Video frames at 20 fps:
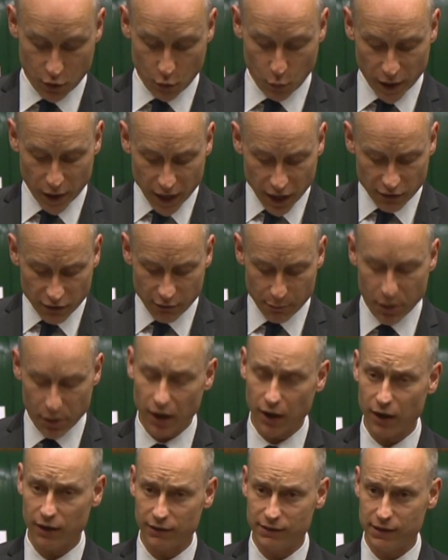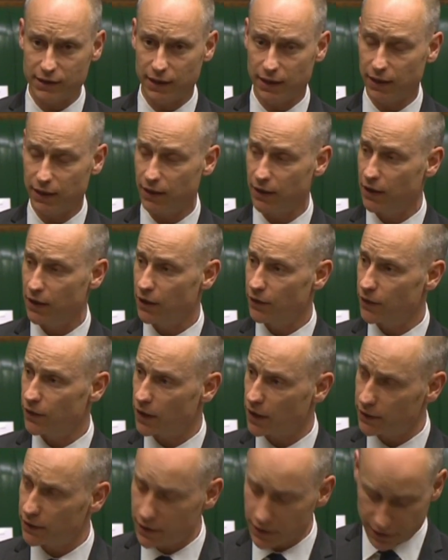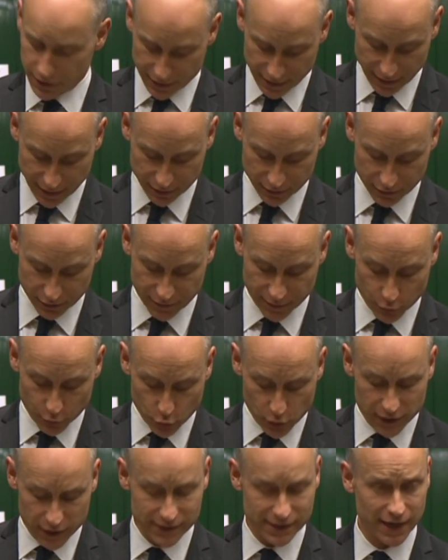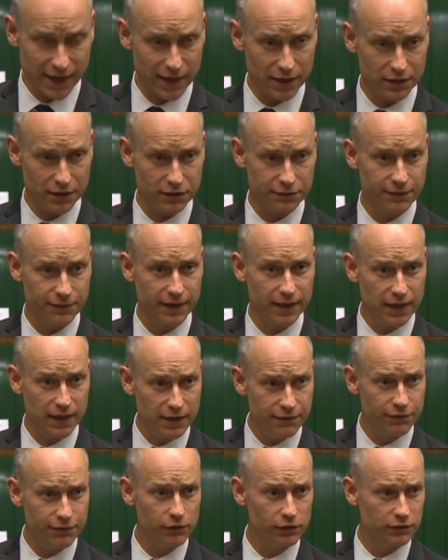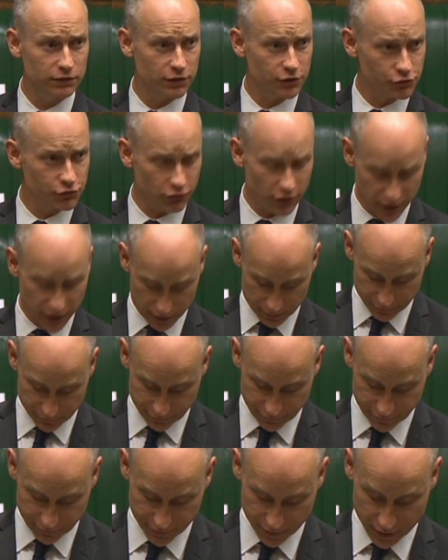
We are a party that understands that all it takes for evil to triumph